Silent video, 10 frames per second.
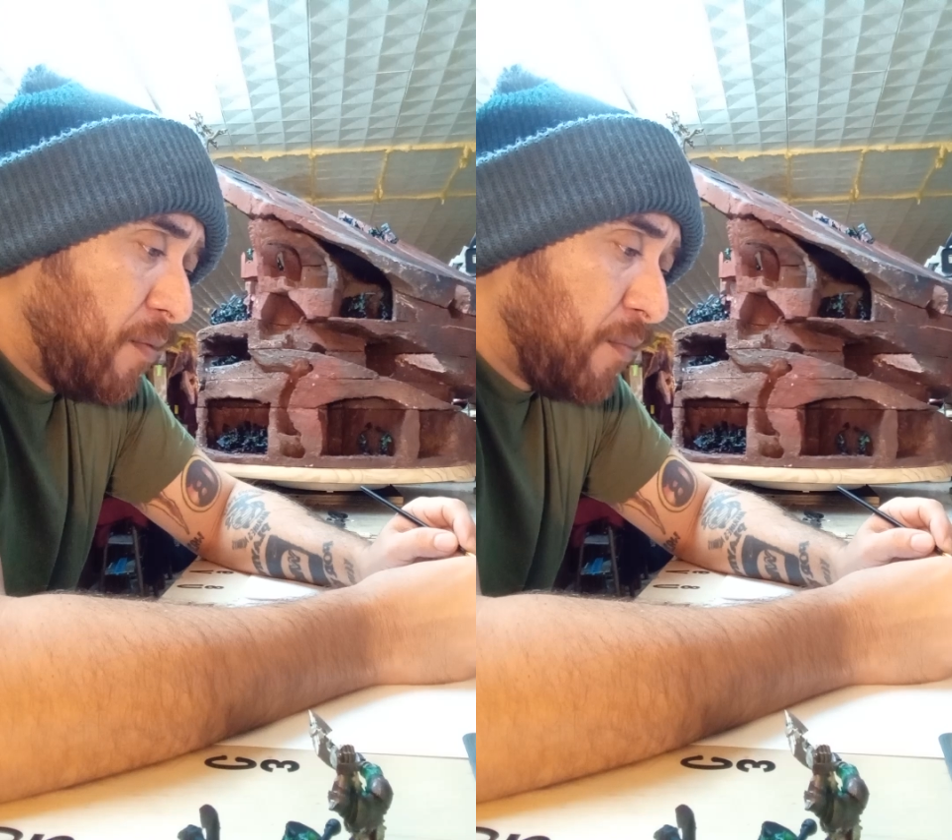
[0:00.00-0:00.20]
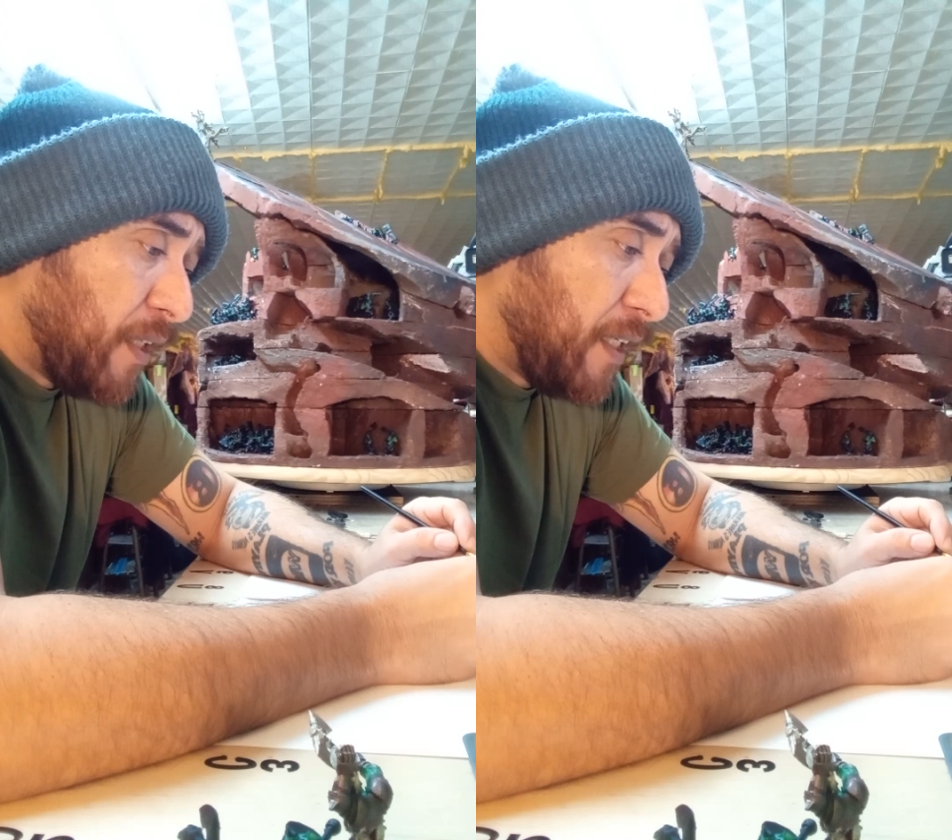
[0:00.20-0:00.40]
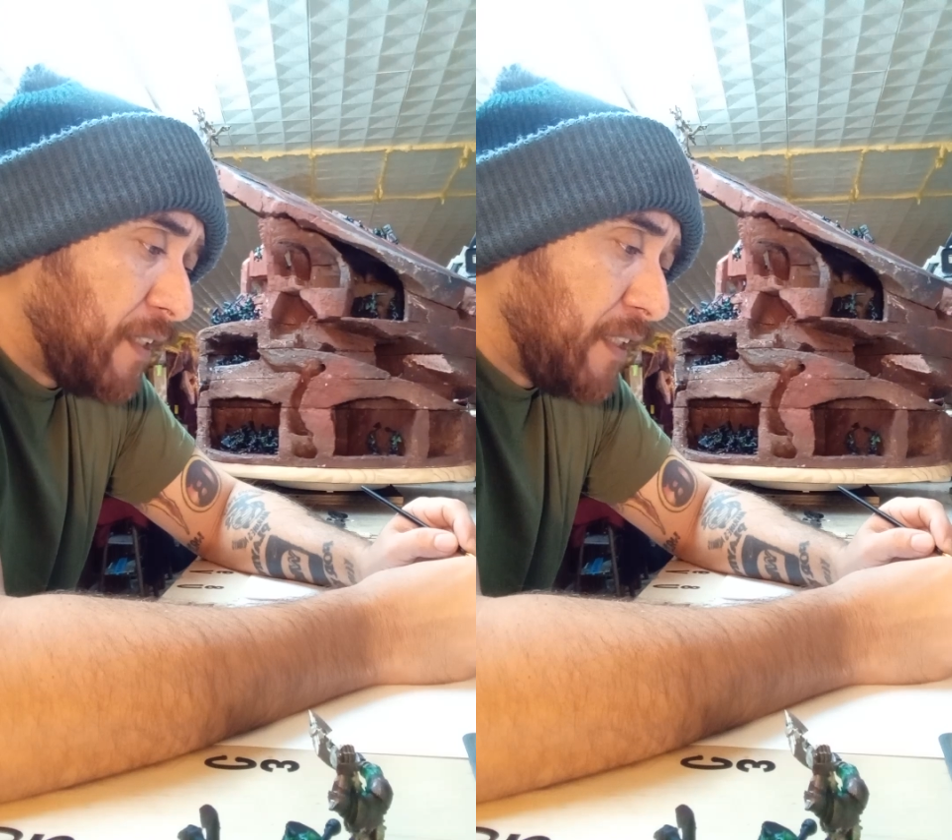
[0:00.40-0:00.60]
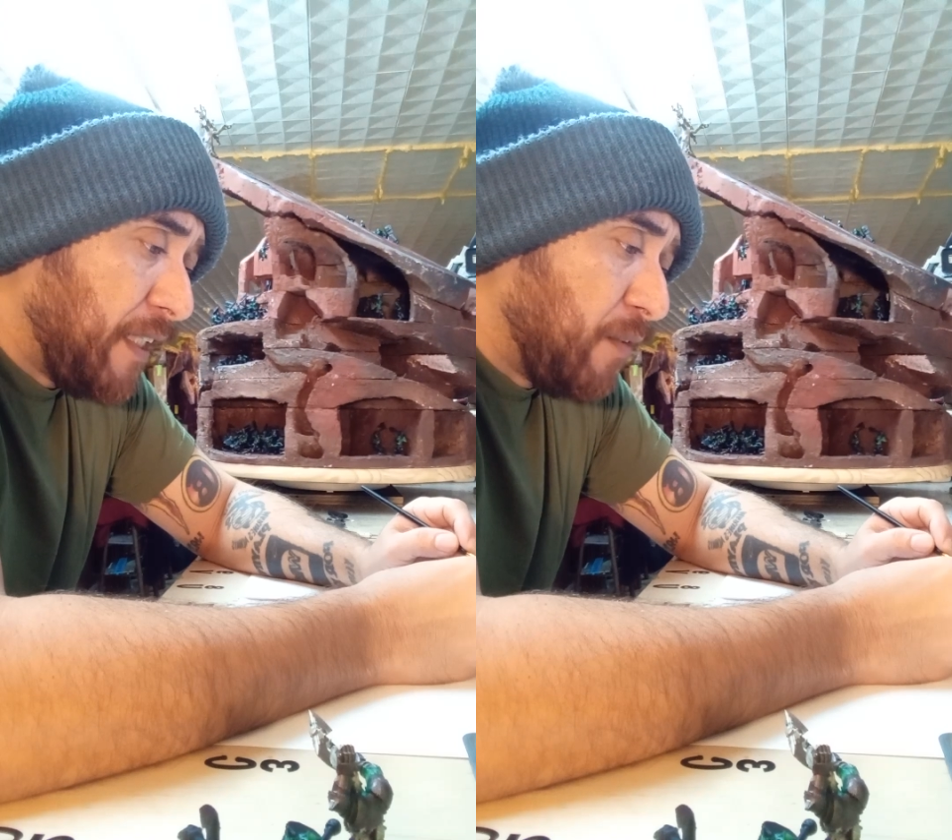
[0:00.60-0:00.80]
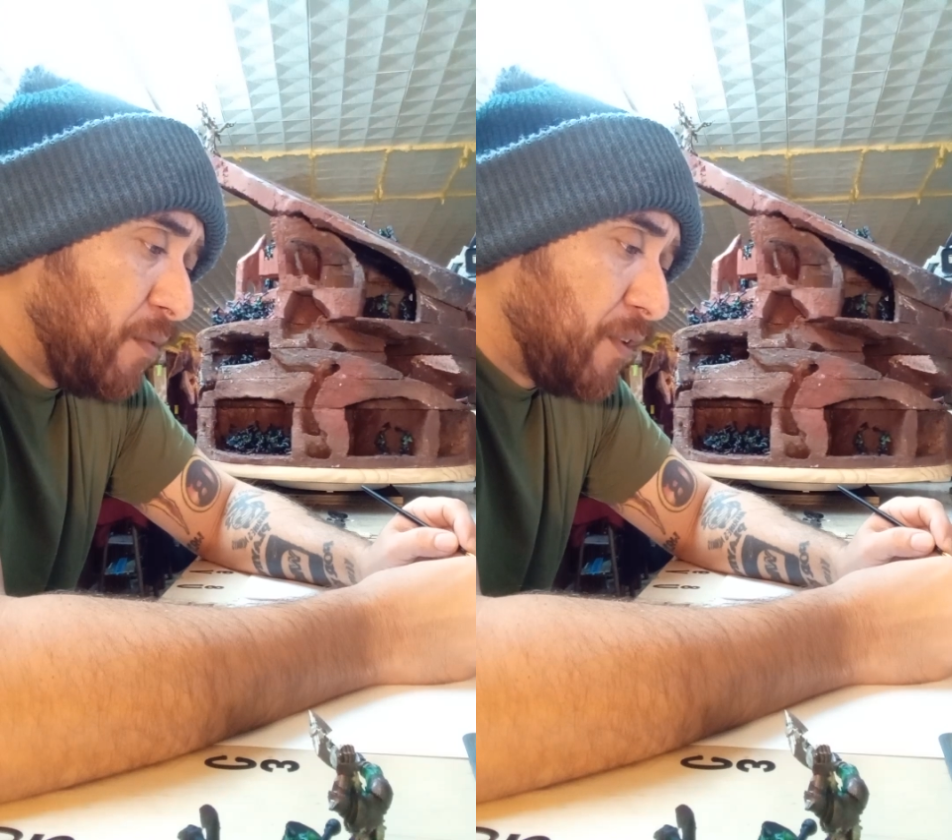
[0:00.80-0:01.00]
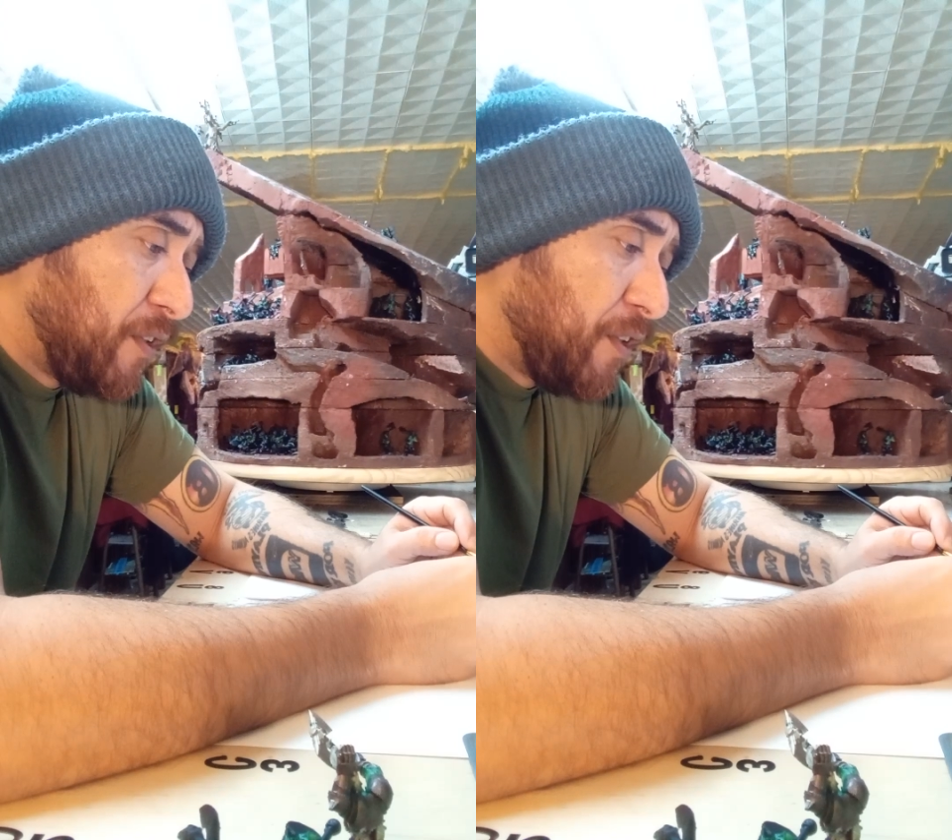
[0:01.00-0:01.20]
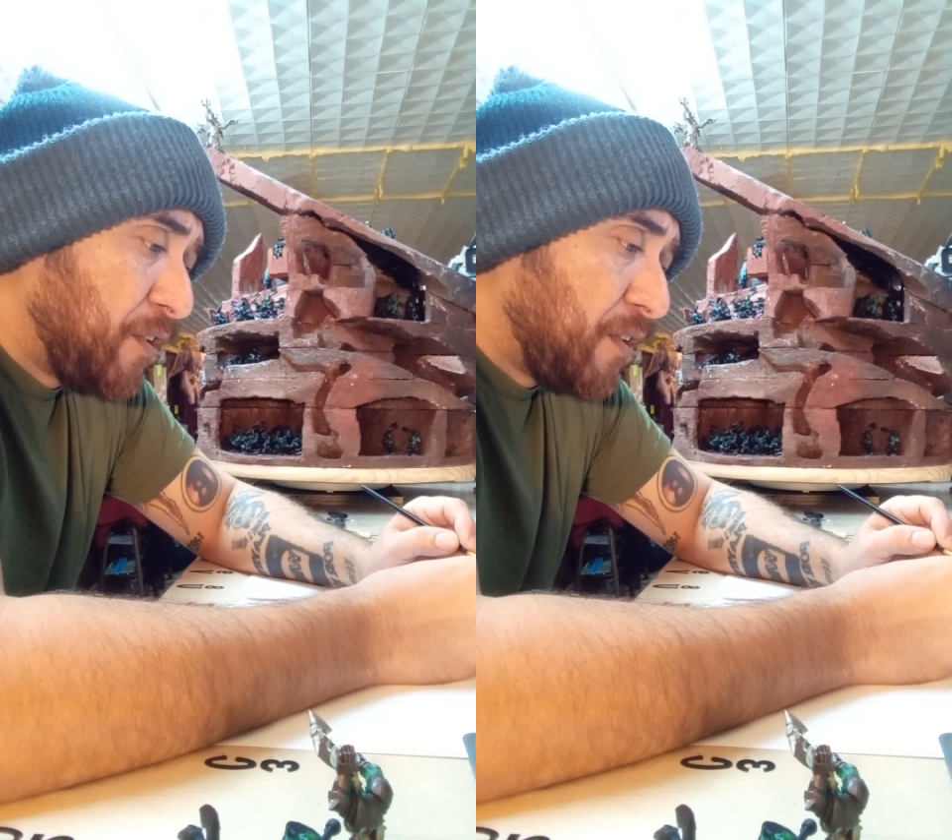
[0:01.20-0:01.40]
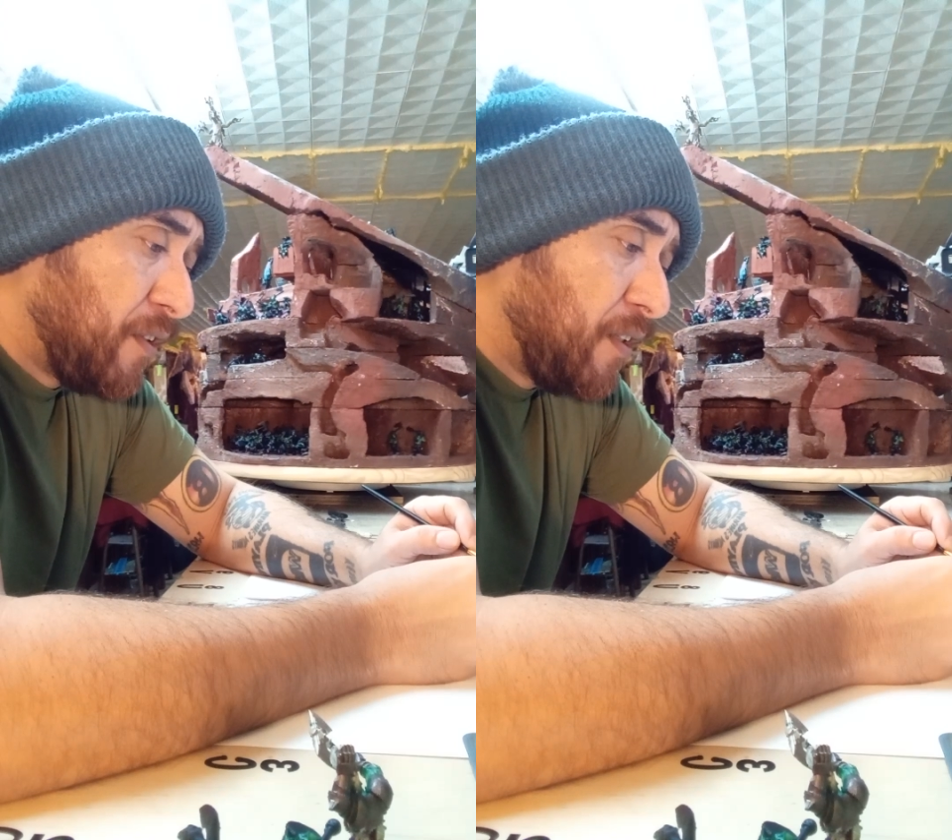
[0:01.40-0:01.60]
Like I said, it was just